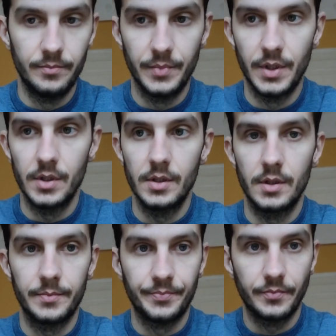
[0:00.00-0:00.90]

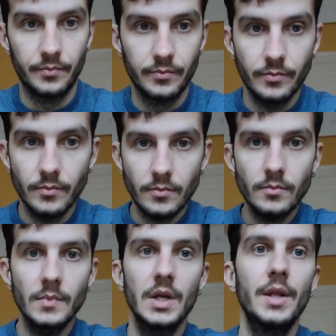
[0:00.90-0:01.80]
because
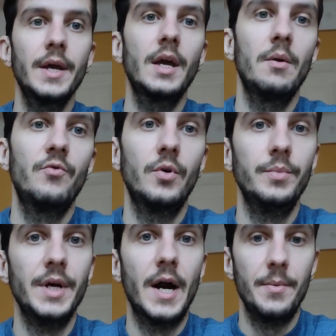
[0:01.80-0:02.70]
they came
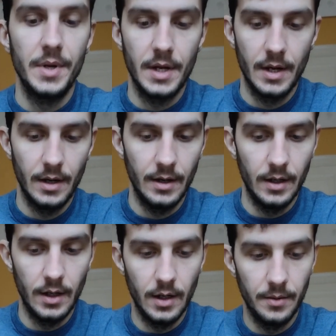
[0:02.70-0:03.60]
from the army.
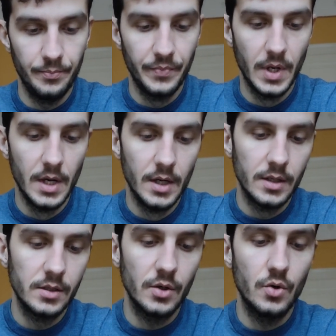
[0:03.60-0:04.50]

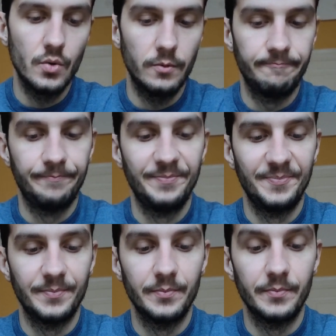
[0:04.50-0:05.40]
So
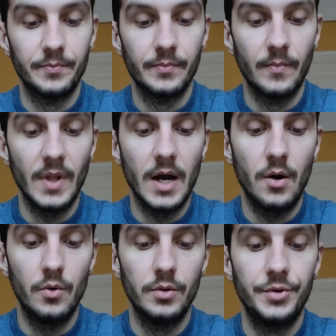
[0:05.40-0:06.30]

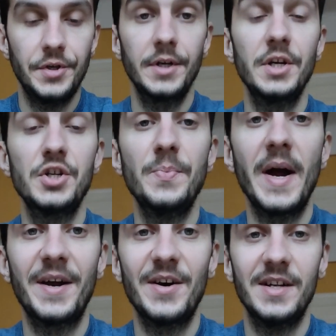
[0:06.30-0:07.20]
now Turkish
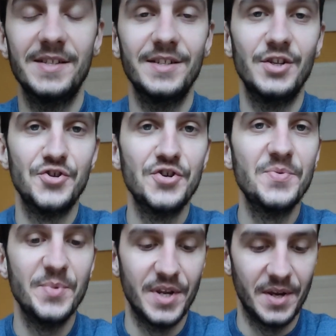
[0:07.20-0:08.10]
migrants in
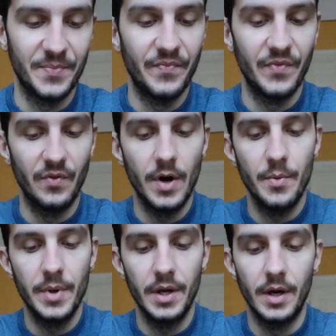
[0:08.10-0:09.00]
Germany,
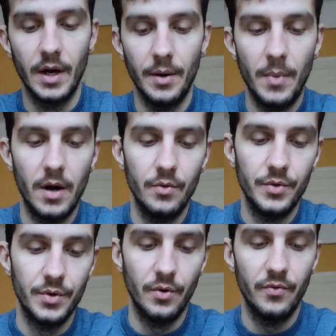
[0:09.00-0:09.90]
very big
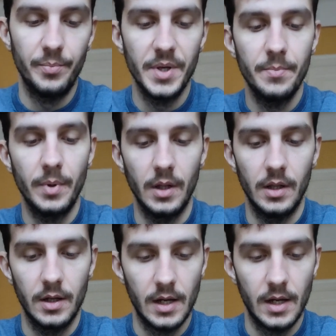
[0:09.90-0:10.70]
amount of people.